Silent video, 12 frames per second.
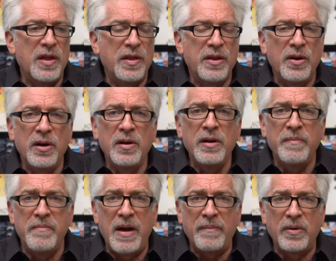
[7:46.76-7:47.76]
third
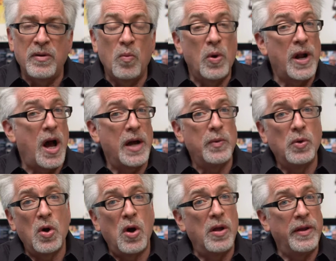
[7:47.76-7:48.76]
member, what I will
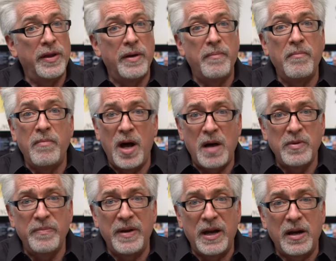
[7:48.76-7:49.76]
call the mama
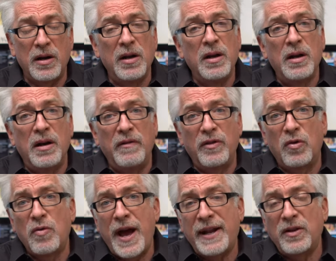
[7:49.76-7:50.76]
bear of the
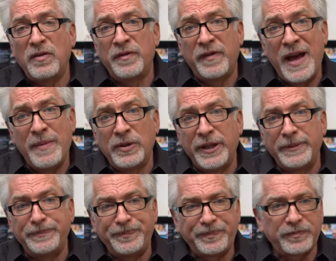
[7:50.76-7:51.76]
Gratical family.
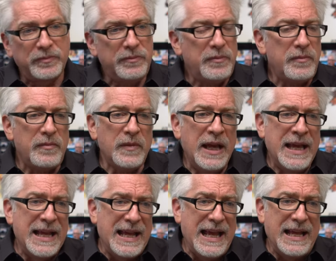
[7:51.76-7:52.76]

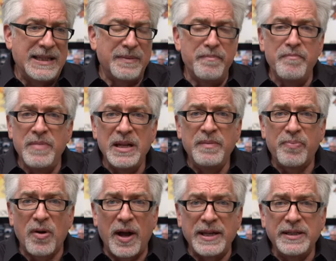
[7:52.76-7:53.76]
It's
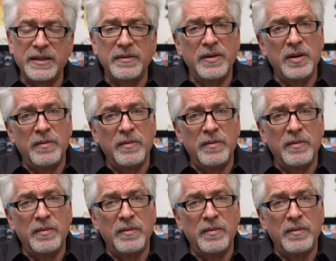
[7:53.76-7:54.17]
mid-price